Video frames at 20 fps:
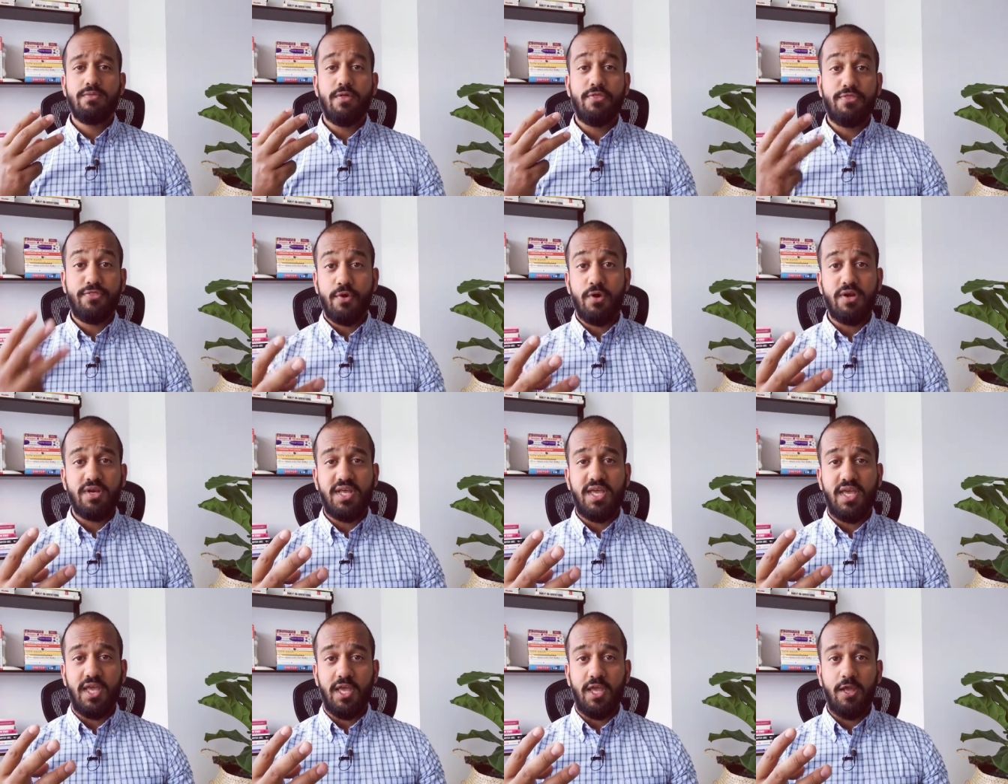The
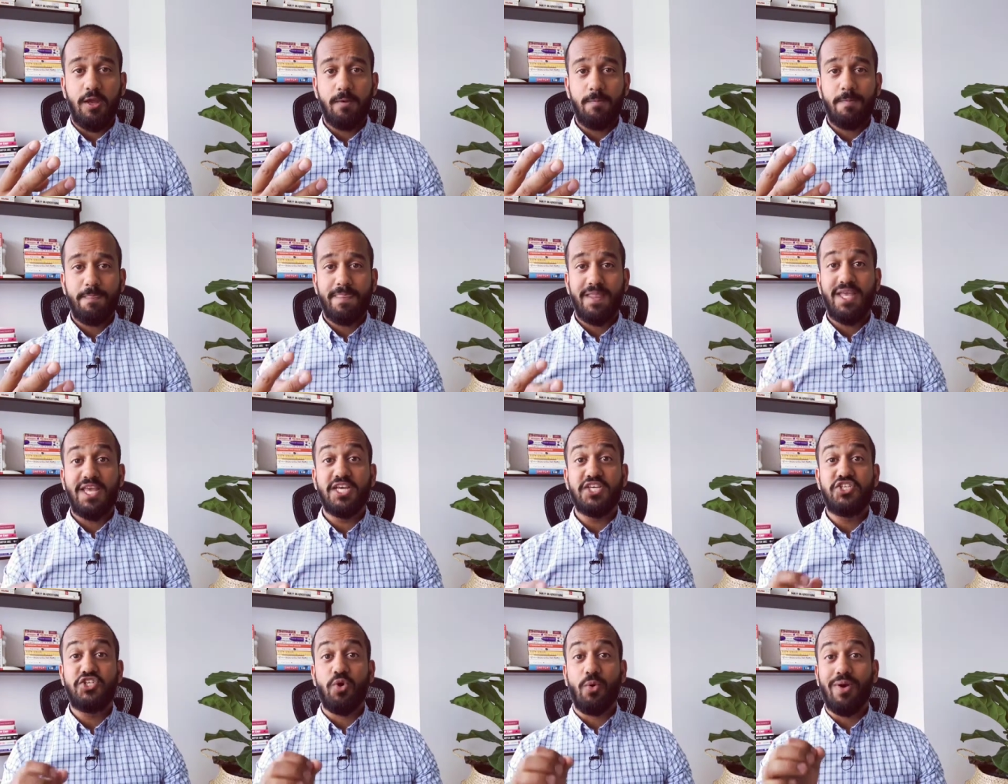third key
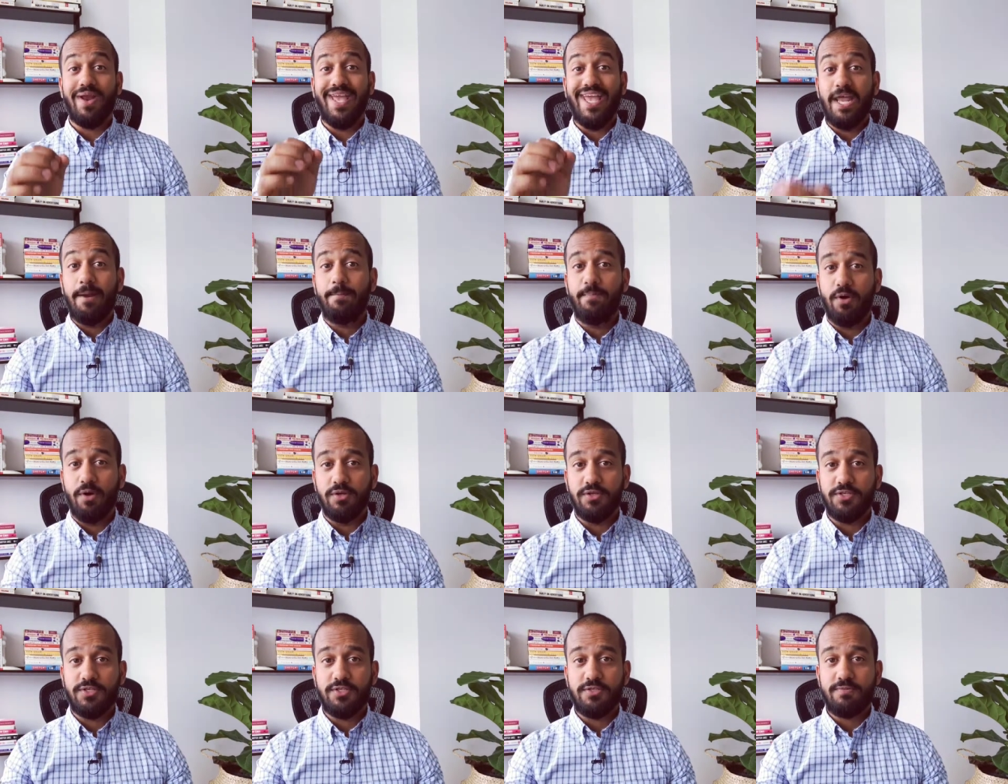is your
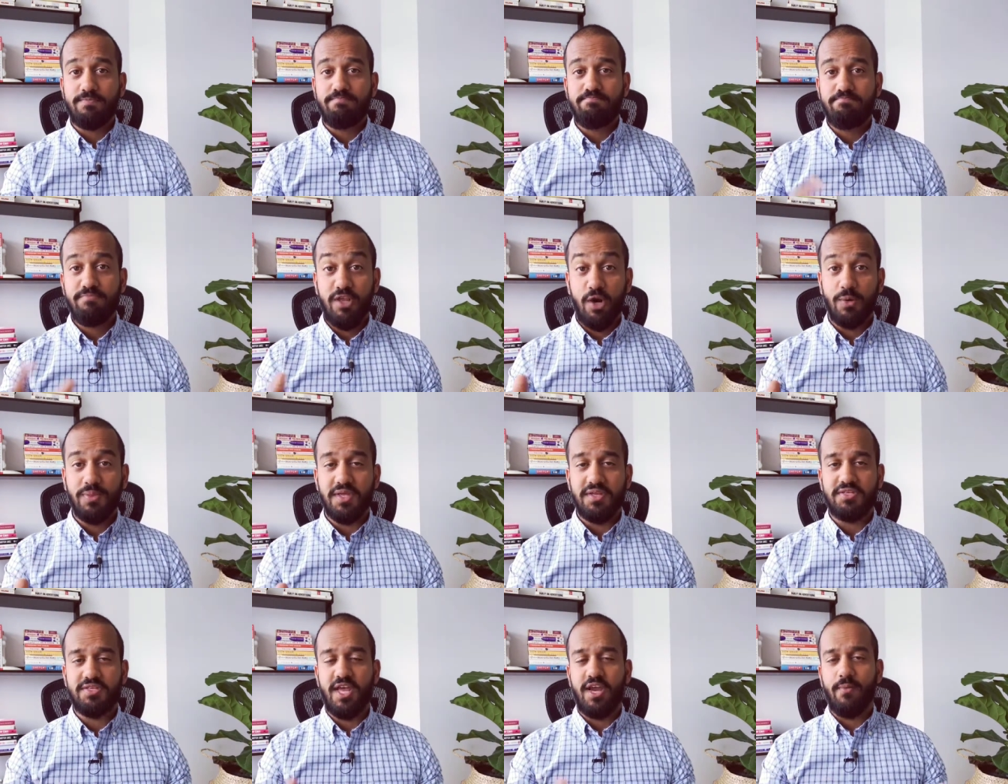inputs. You know what
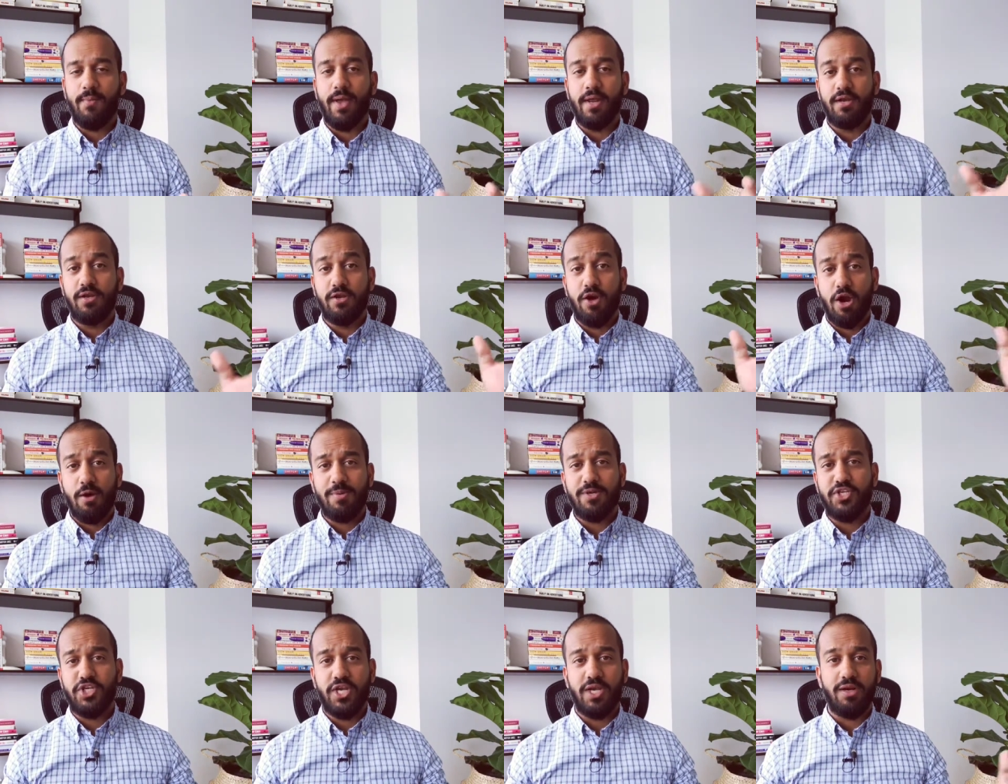they say, right?
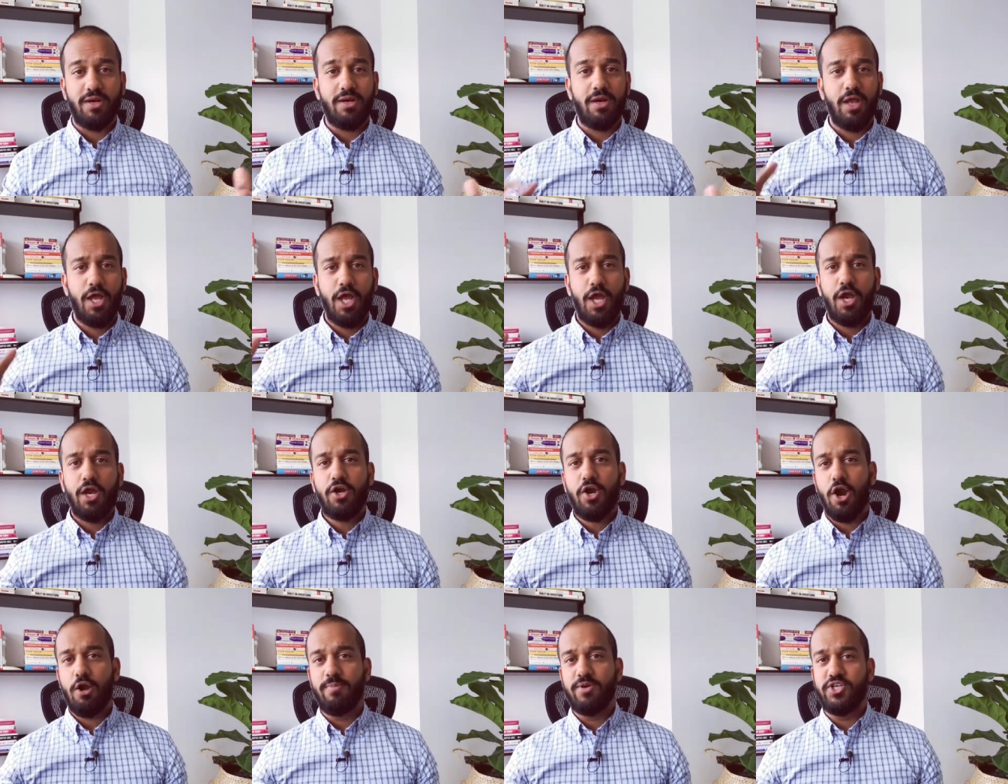Garbage in,
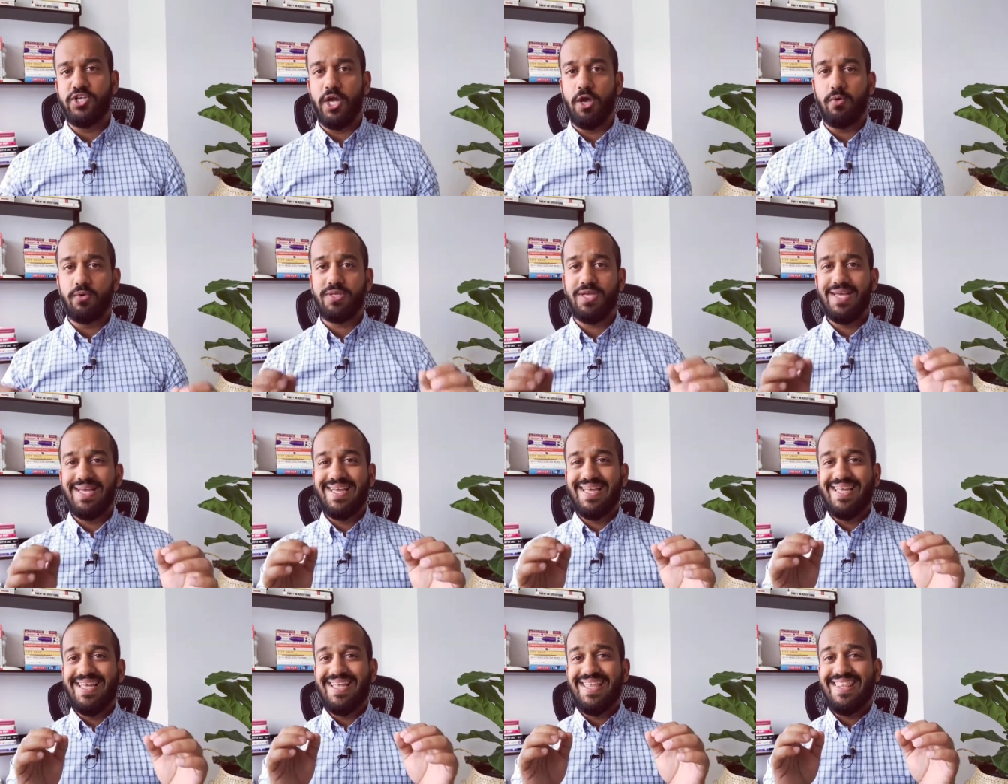garbage out.
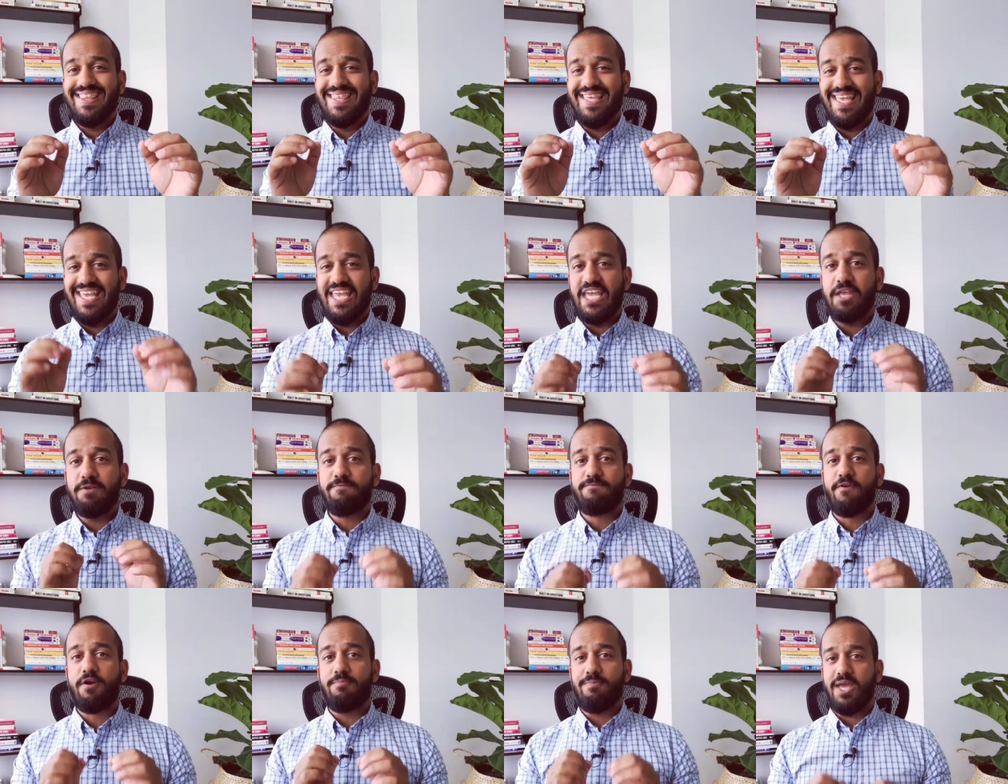The
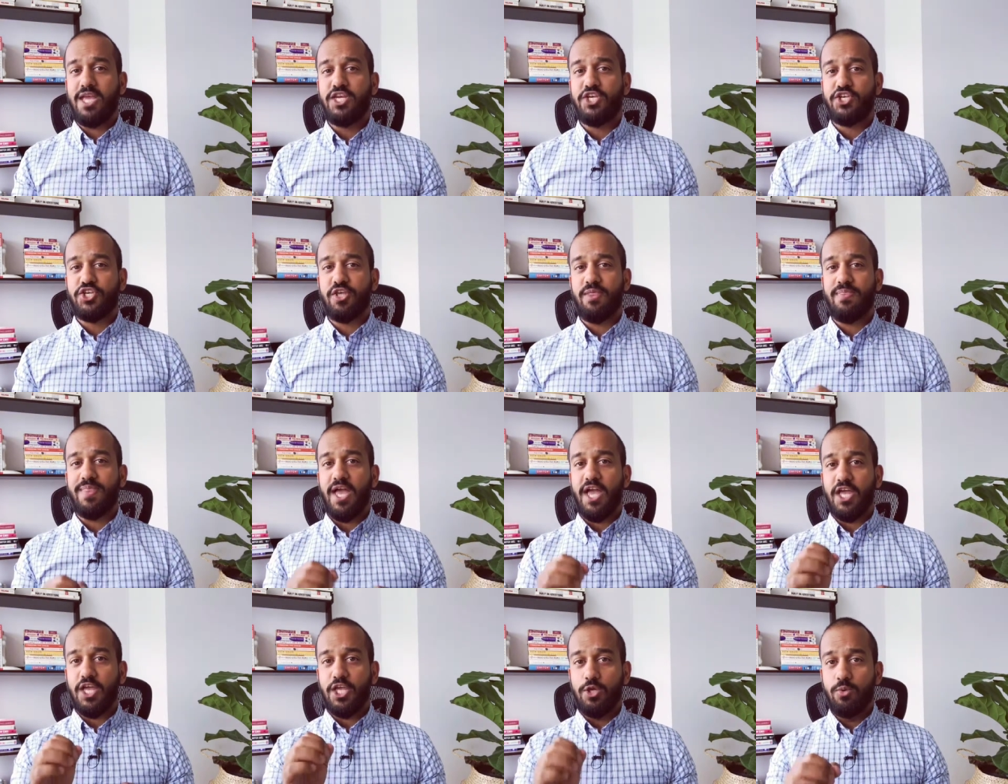information
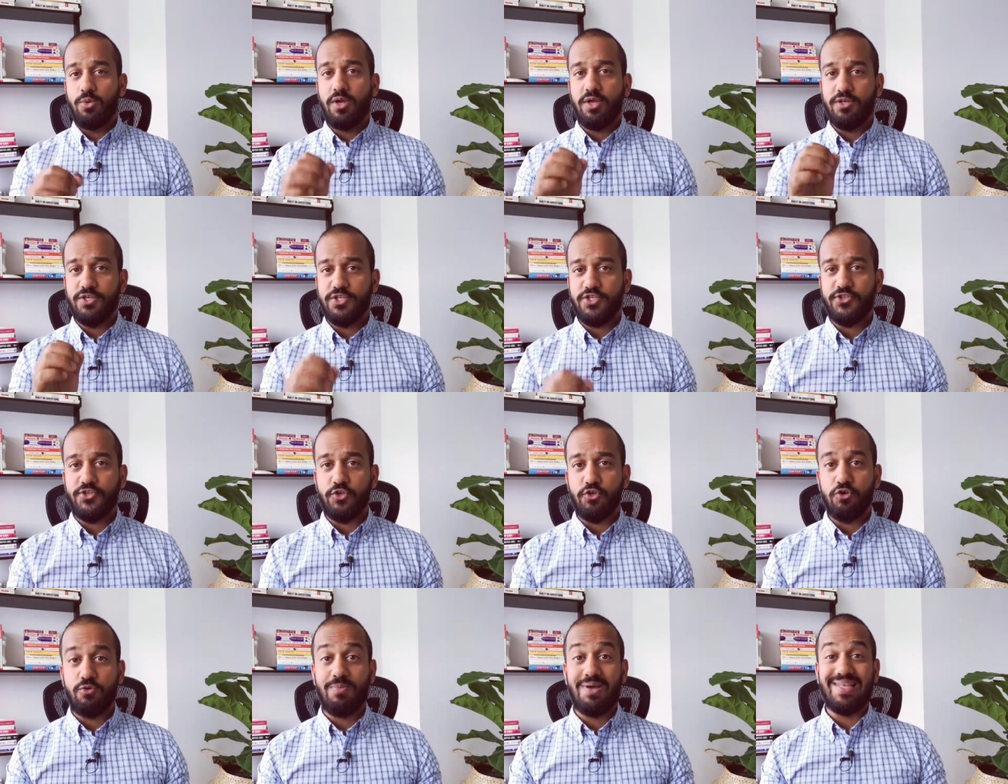that you
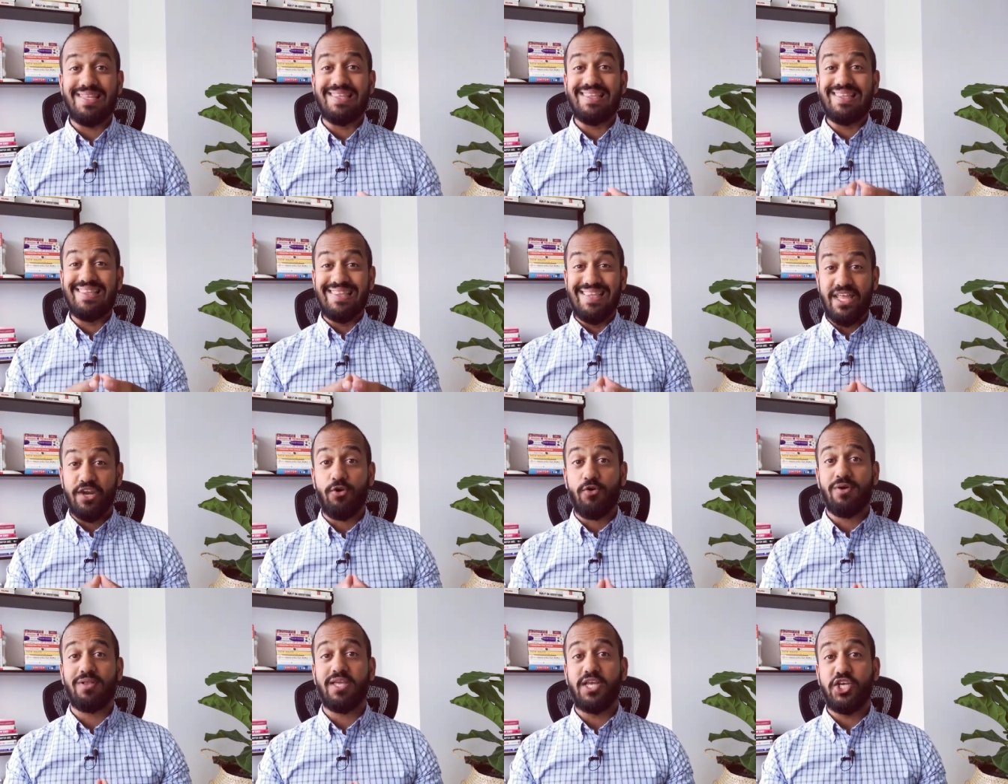consume
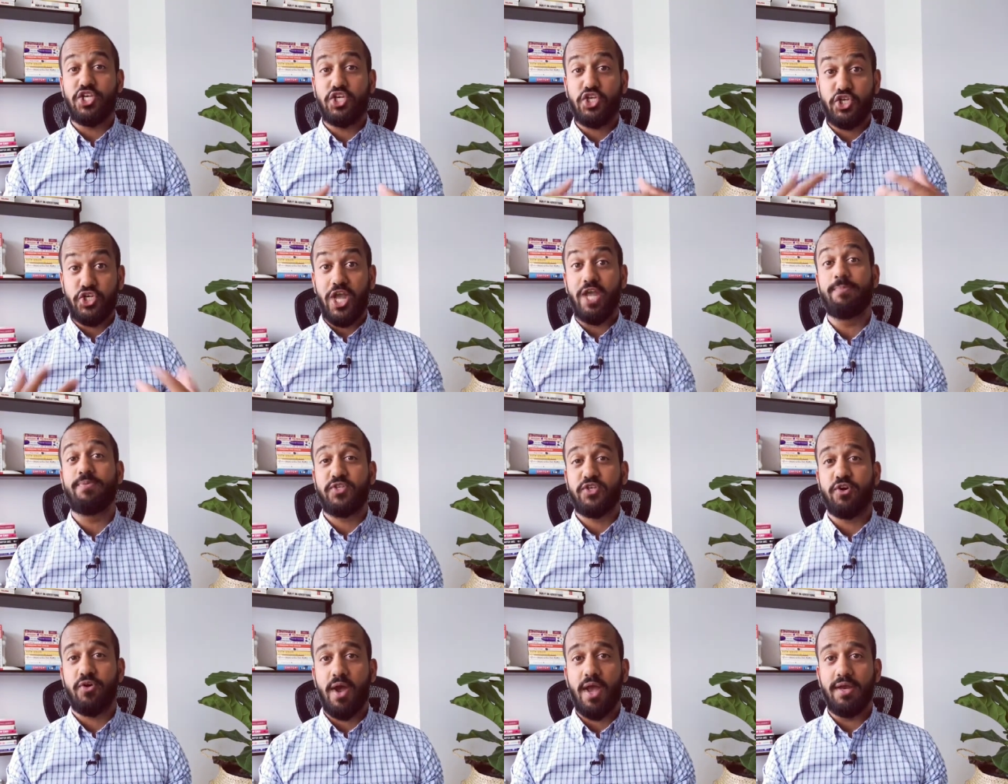literally
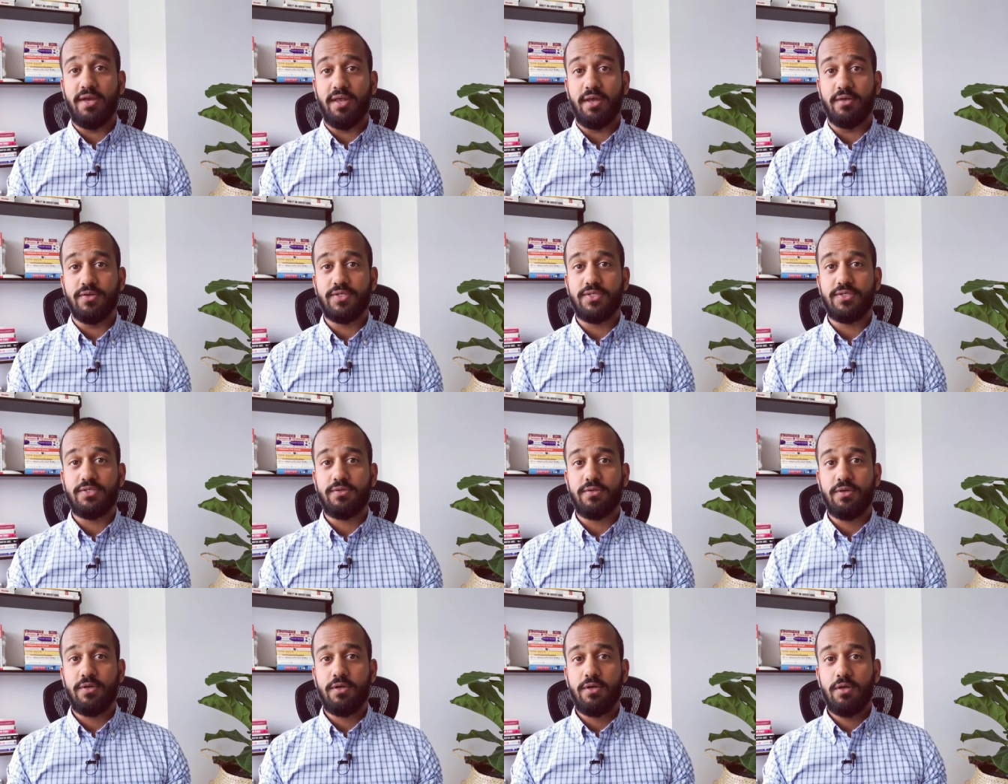shapes your ideas.